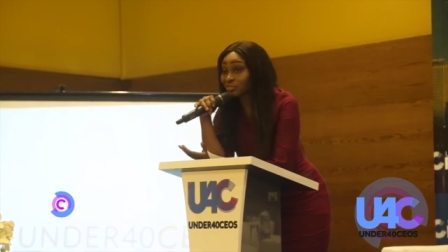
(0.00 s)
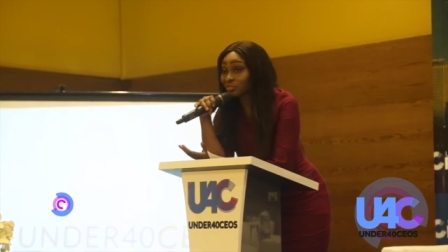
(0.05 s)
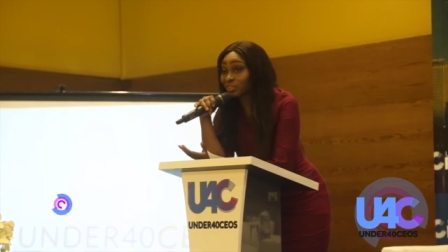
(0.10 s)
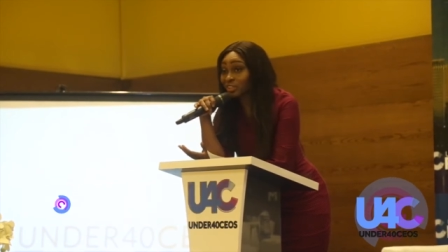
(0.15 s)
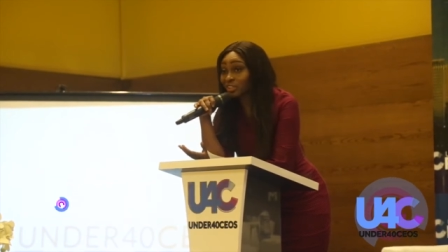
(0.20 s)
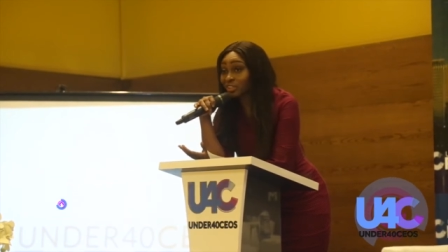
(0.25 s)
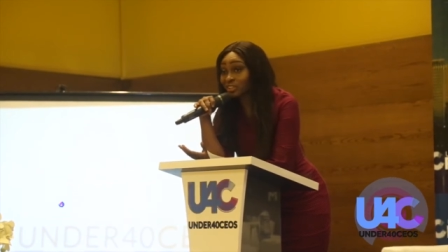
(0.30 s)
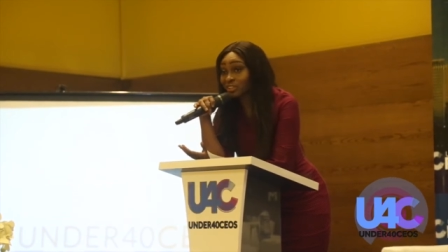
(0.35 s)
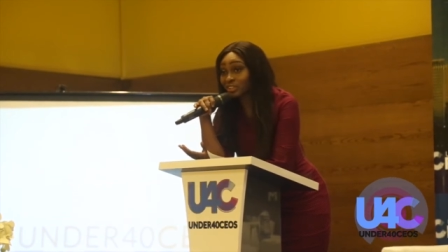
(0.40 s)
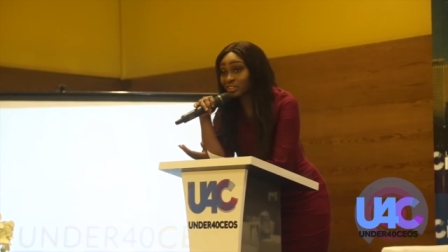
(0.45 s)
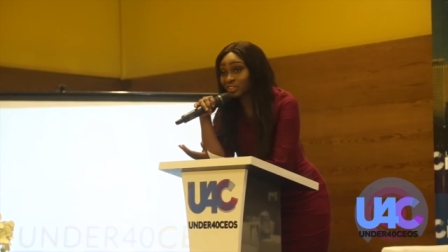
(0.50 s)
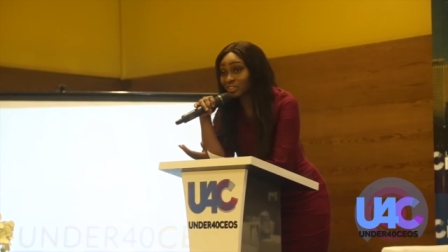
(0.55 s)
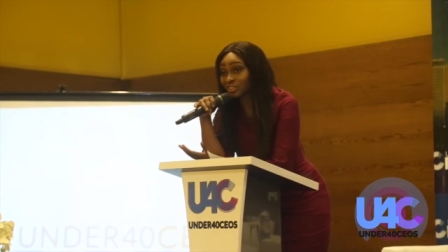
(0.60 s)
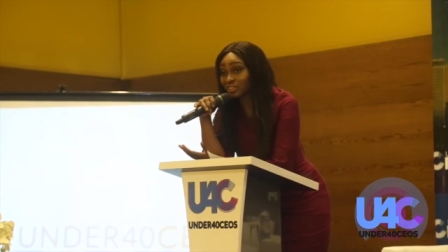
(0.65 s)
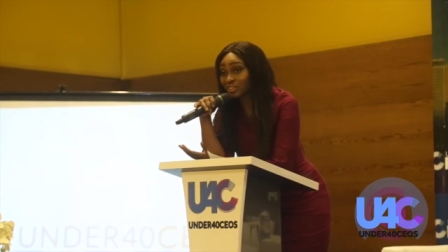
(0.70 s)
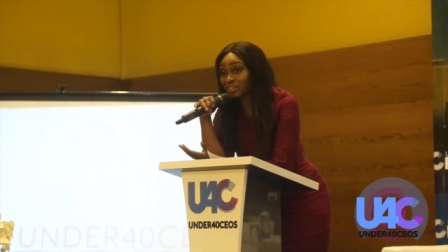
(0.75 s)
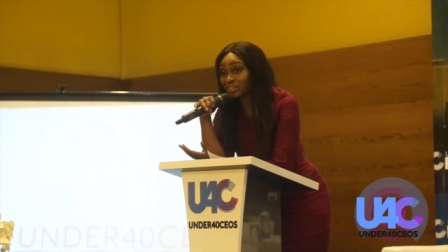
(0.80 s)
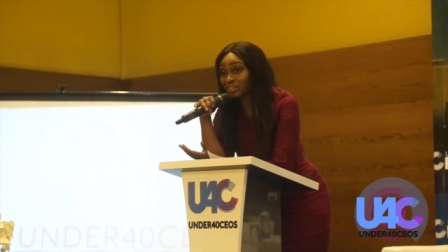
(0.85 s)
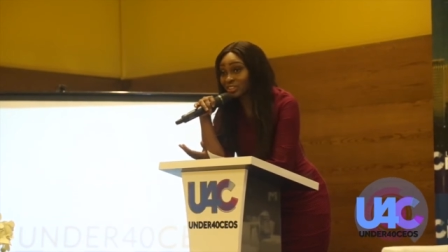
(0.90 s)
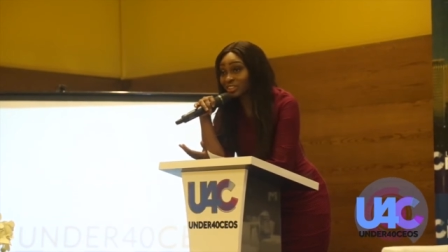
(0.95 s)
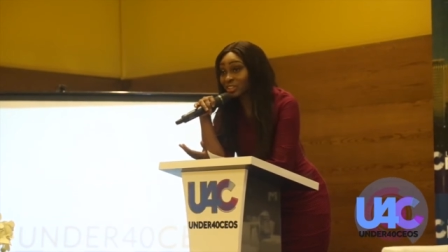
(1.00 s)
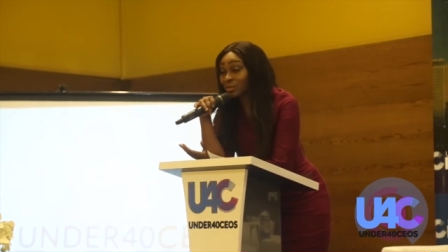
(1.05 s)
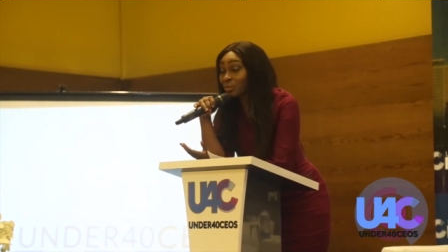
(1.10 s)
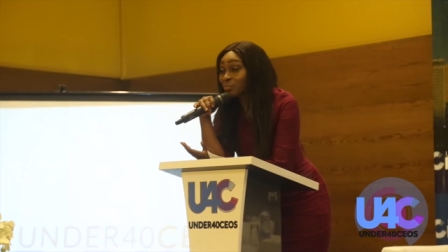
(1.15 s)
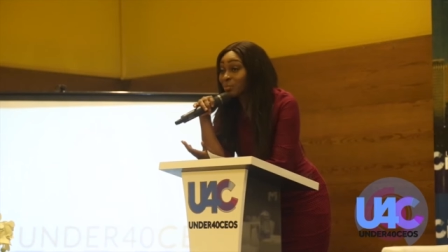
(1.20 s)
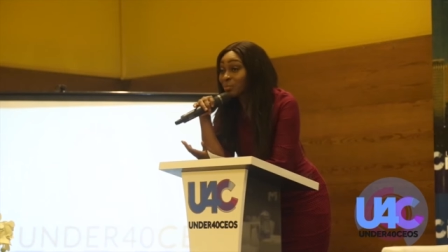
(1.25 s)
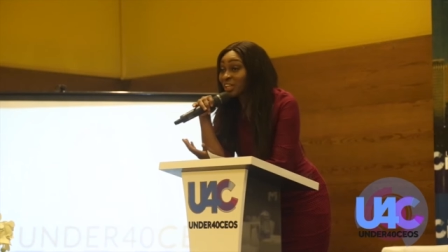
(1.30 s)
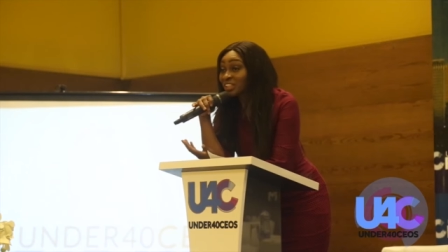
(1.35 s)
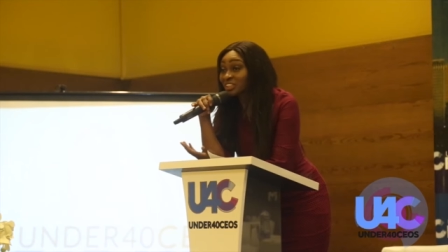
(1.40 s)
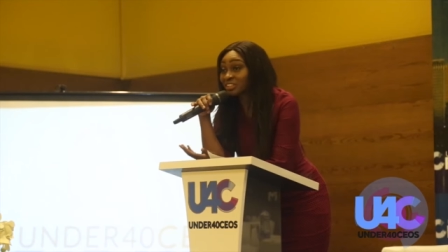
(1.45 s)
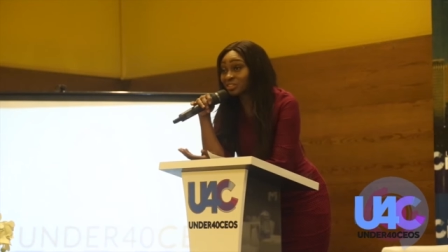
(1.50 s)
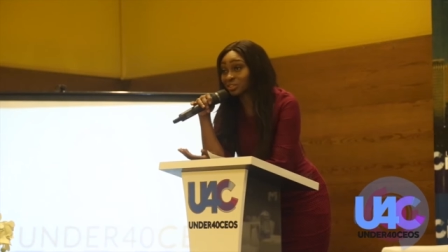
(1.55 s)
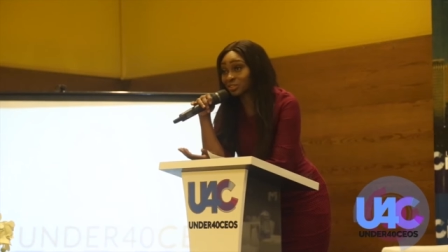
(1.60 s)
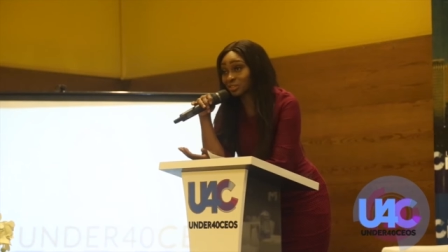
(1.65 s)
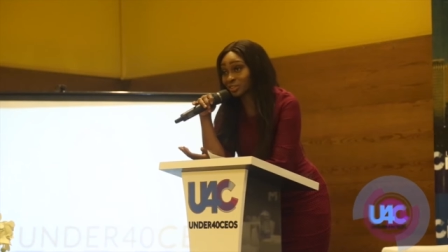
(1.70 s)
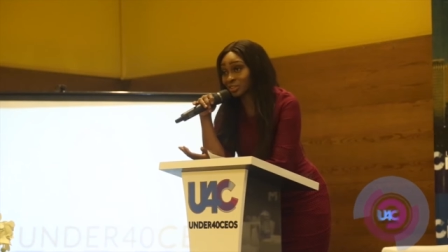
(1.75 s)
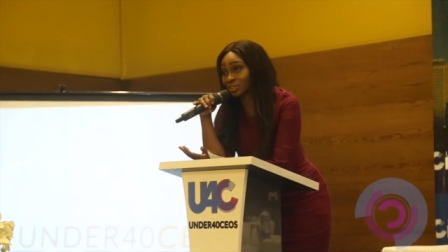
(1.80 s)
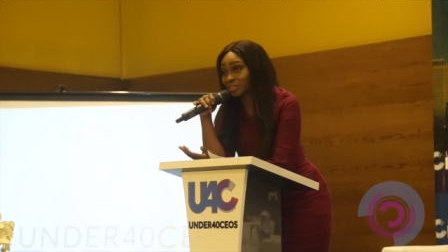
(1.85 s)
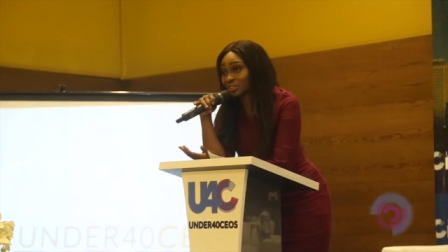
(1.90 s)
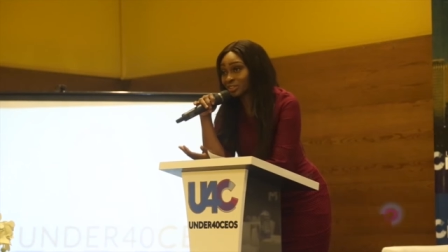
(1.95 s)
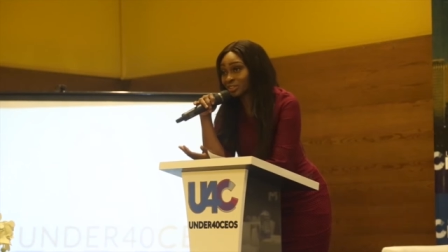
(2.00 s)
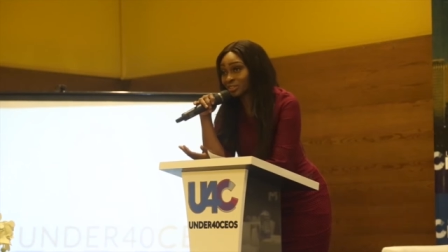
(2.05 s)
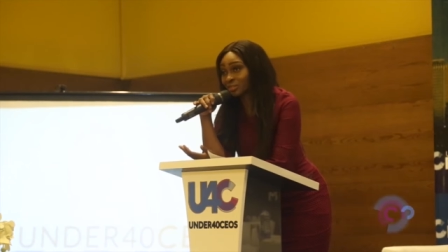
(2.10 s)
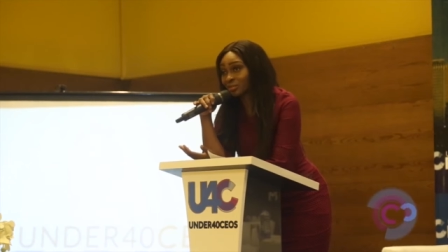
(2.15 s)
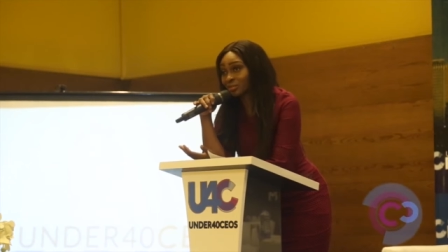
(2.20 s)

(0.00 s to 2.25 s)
for instance, they were pastors.